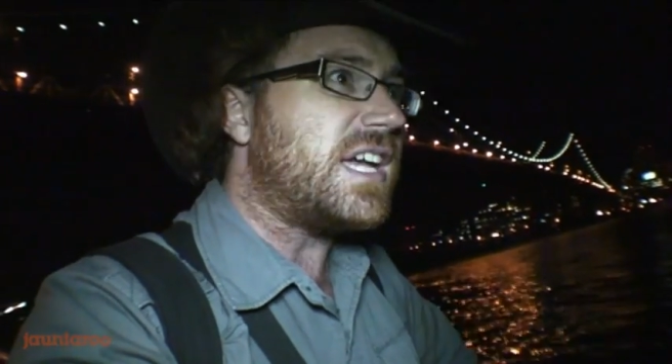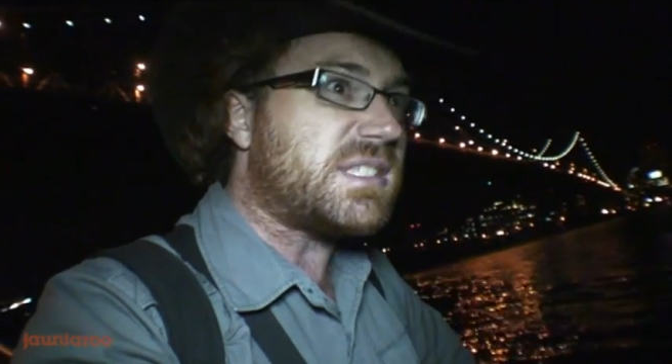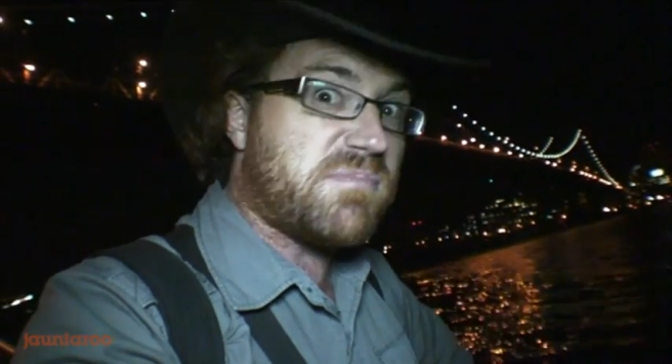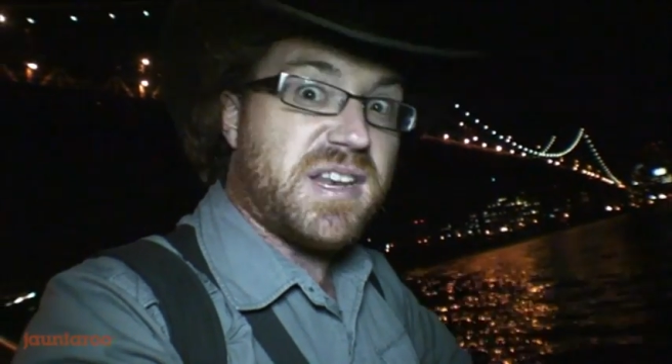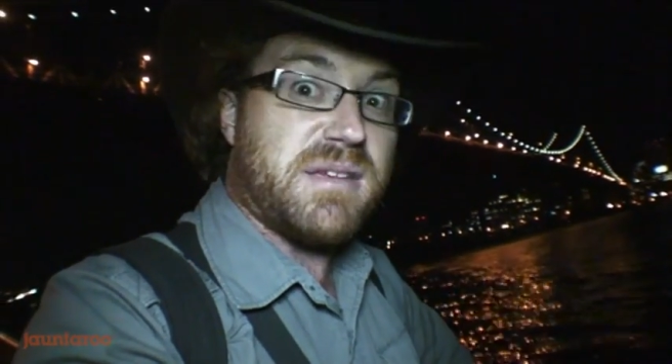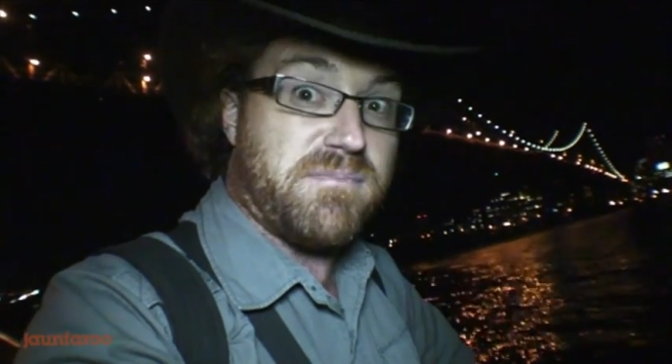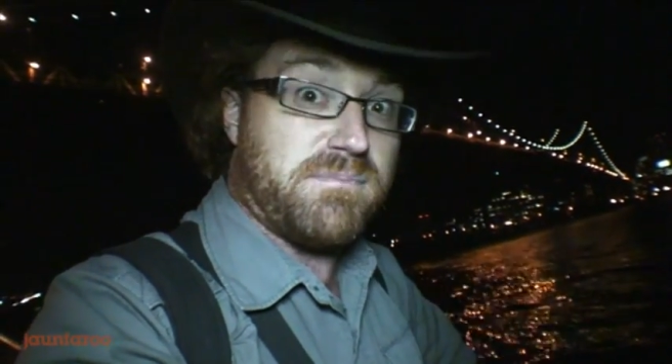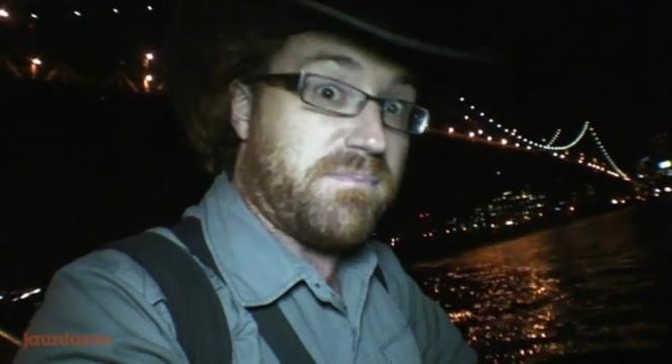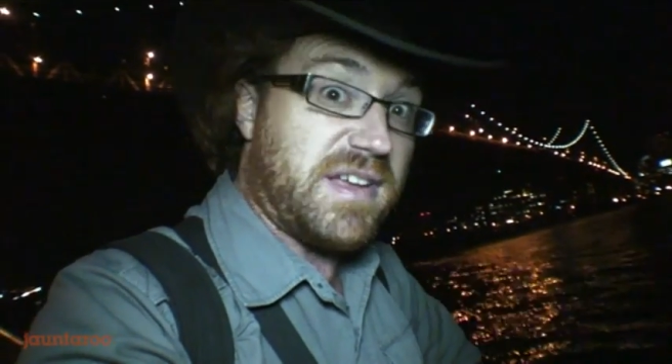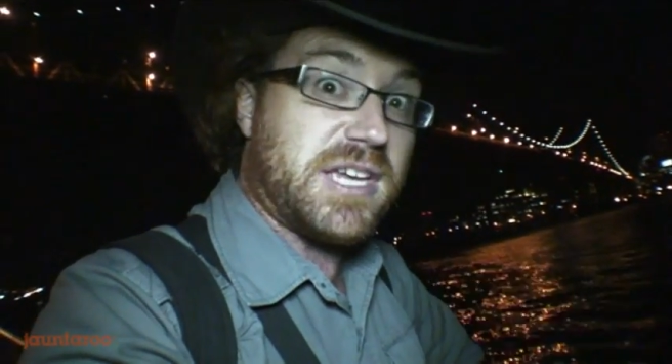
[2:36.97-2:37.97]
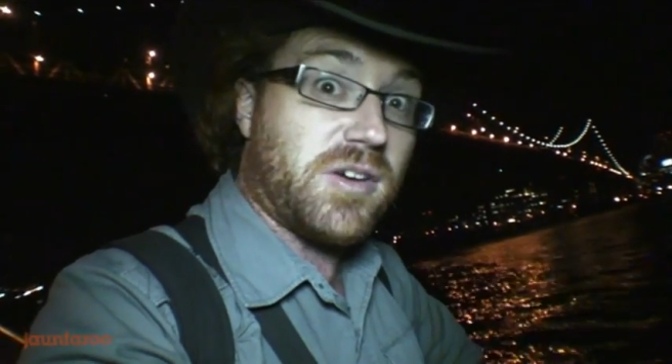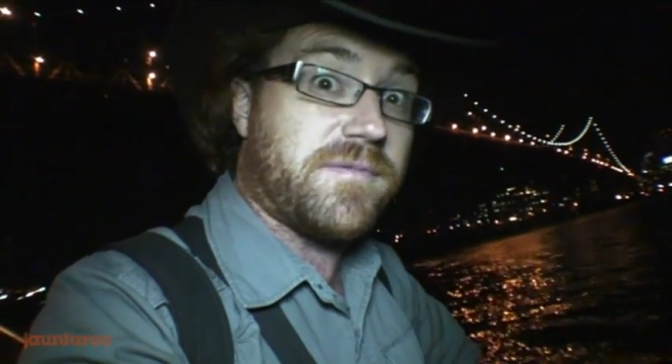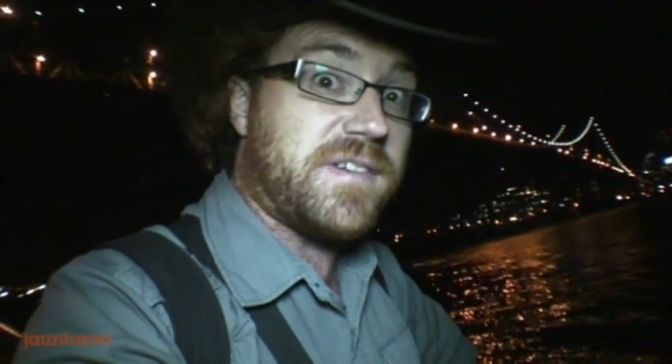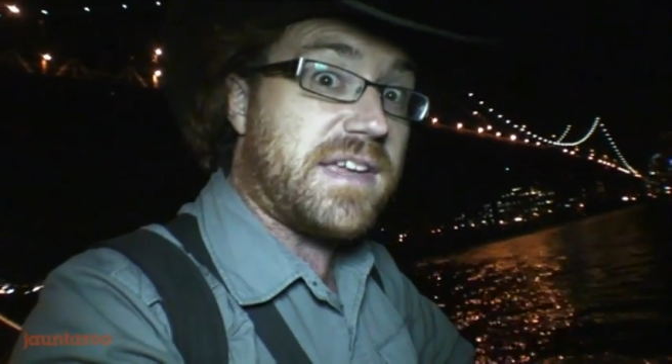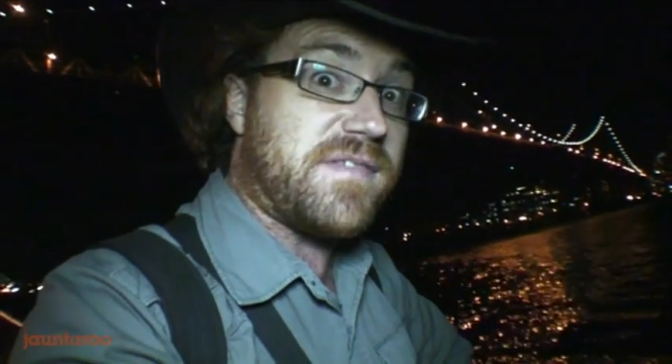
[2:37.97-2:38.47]
It's a pretty good
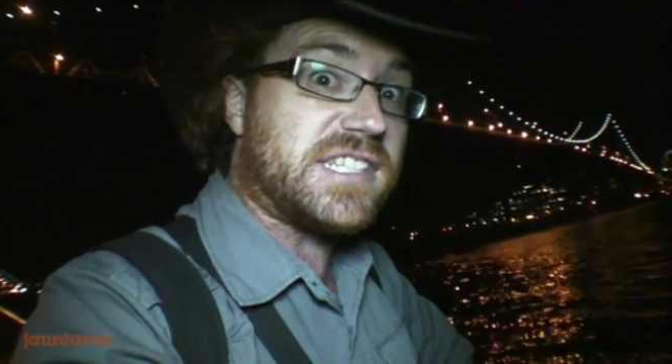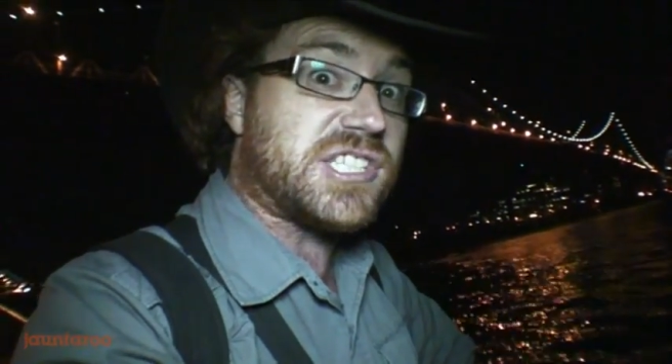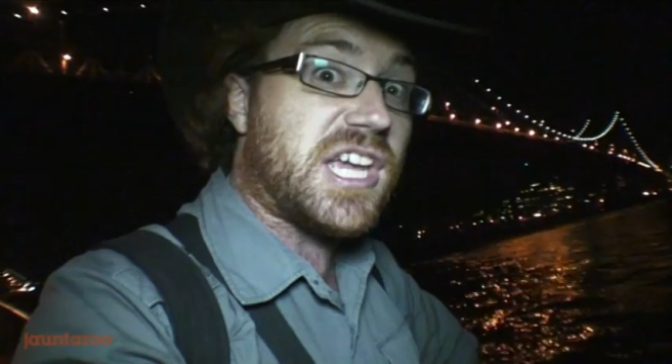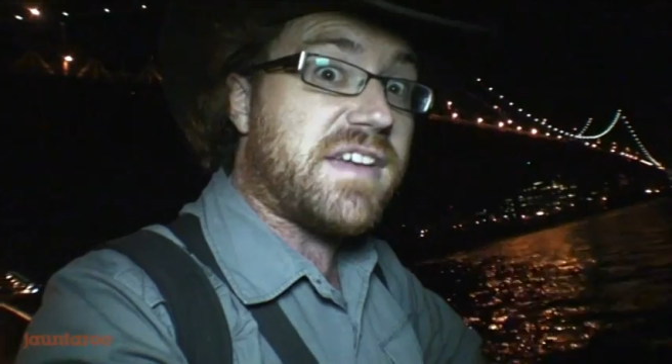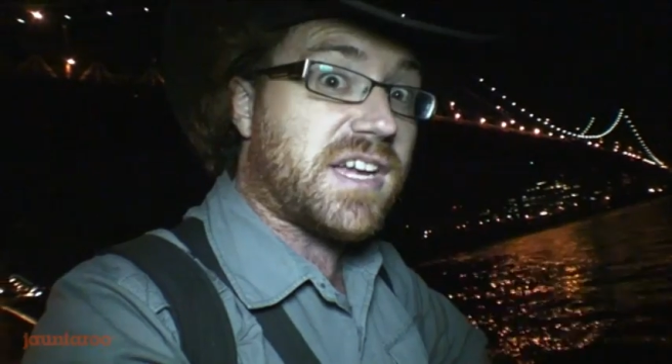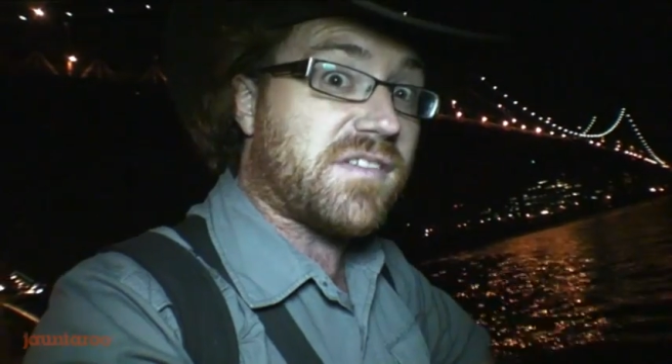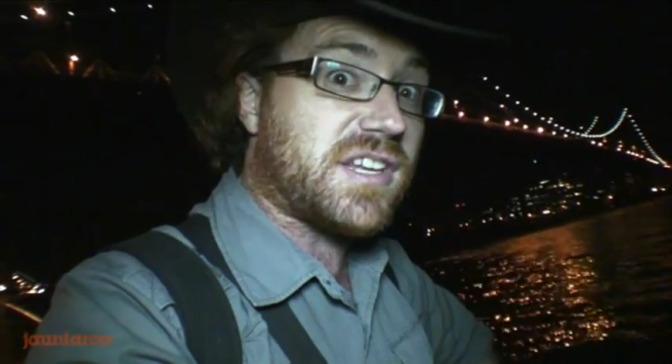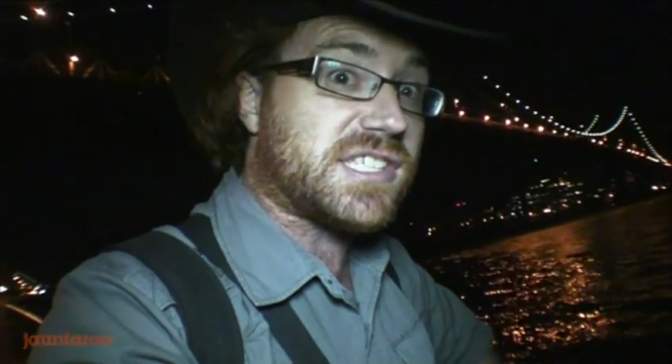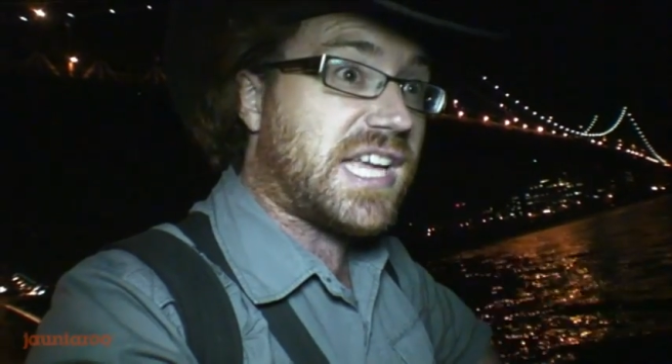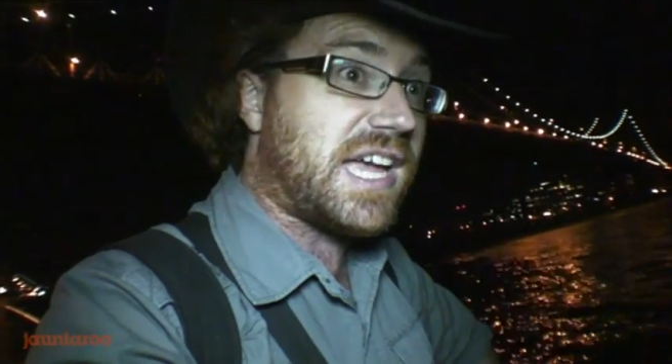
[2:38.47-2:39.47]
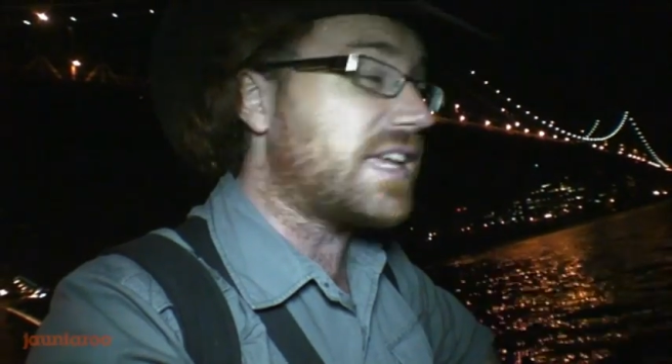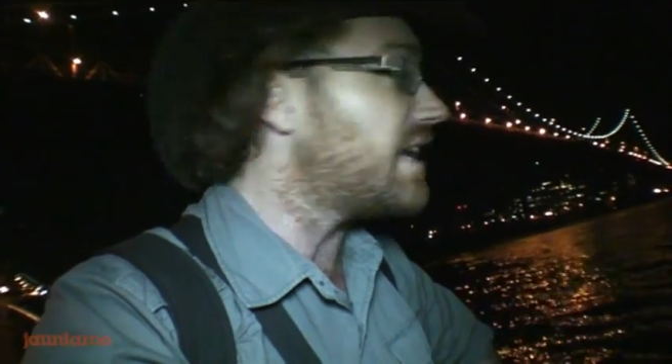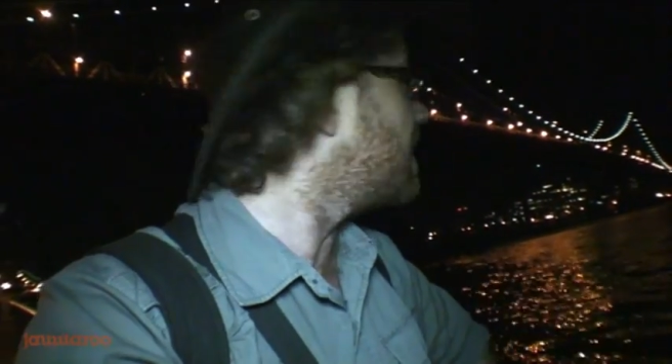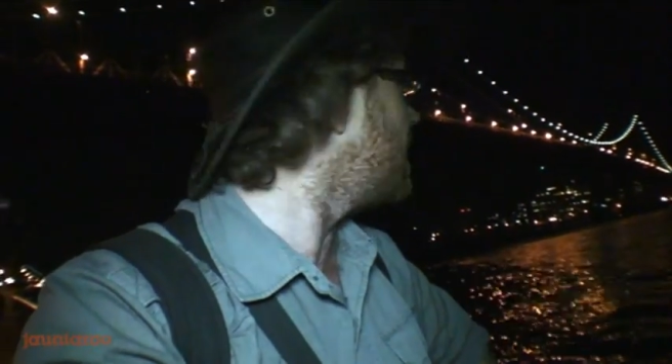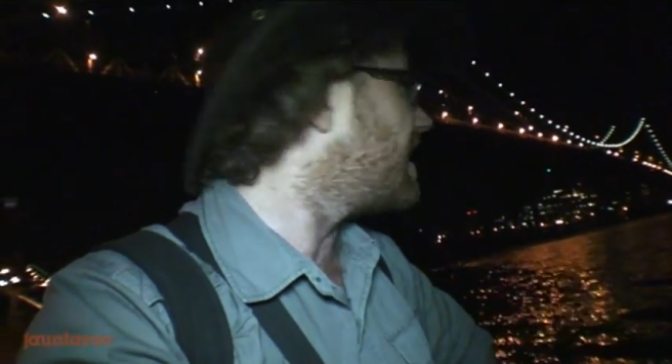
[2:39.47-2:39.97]
feat of engineering, I've got to say.
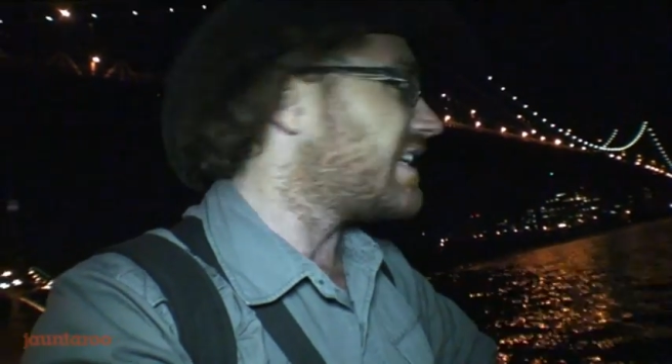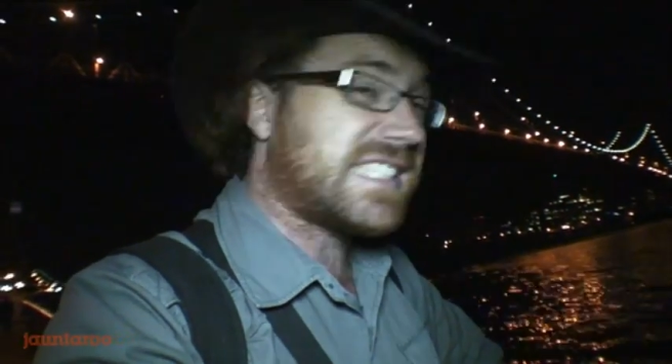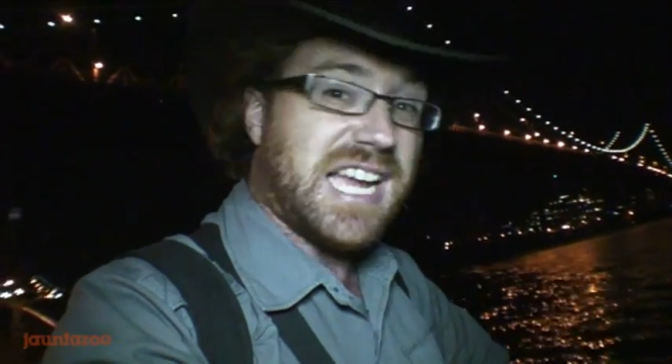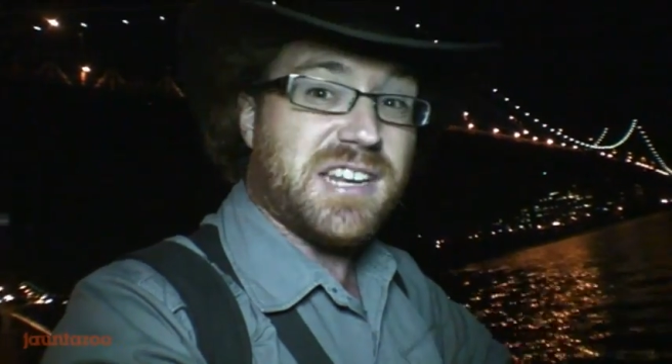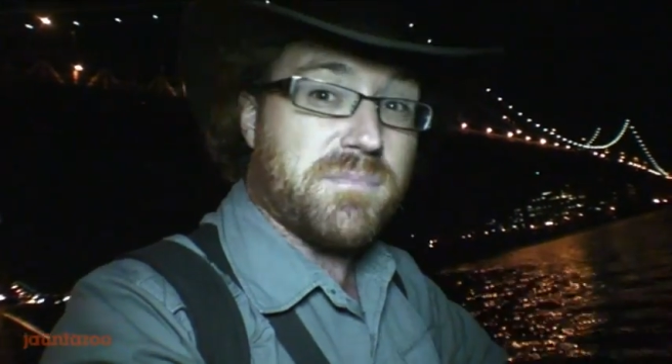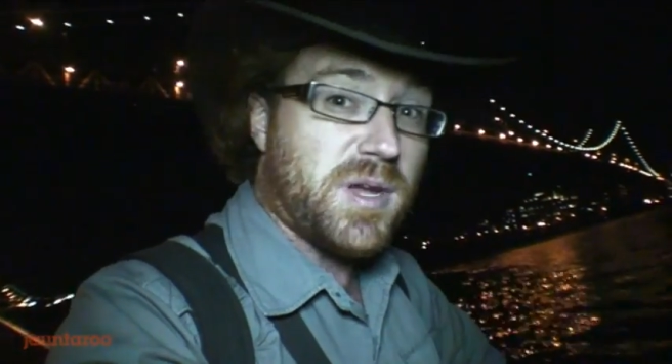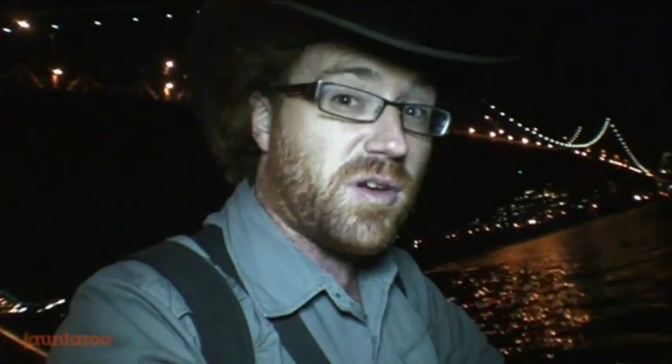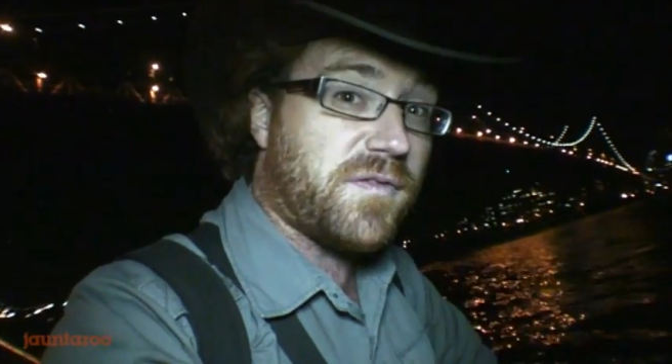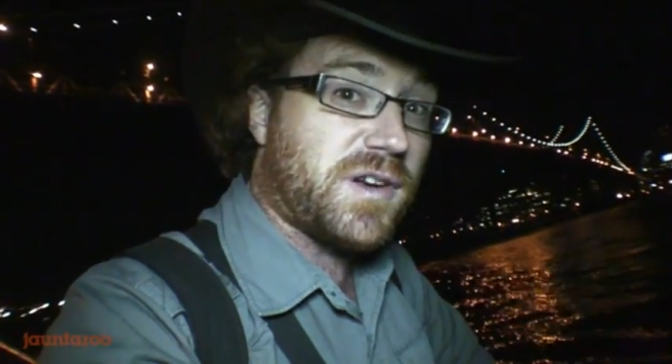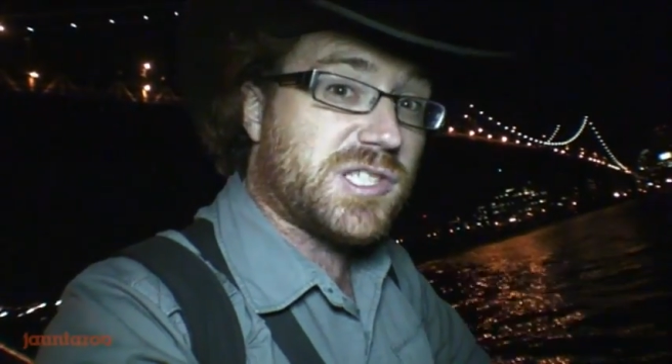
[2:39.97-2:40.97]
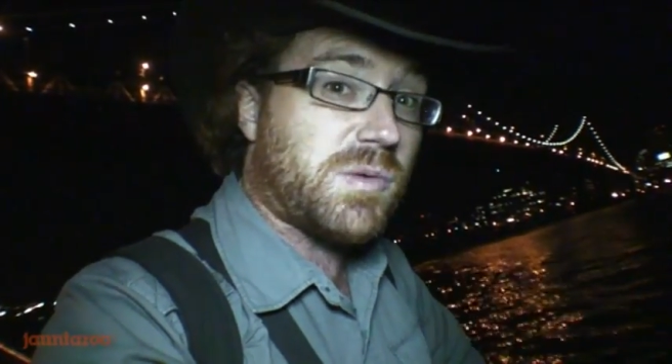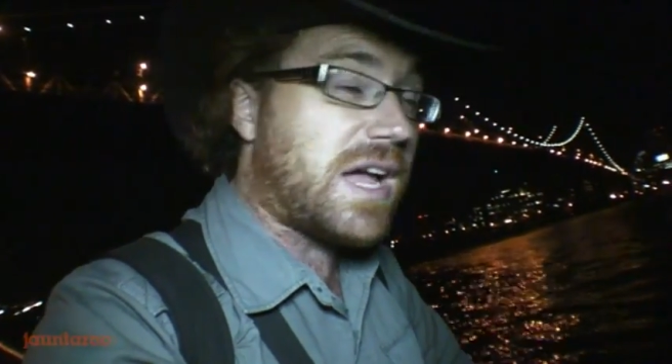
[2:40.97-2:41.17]
It's kind of beautiful as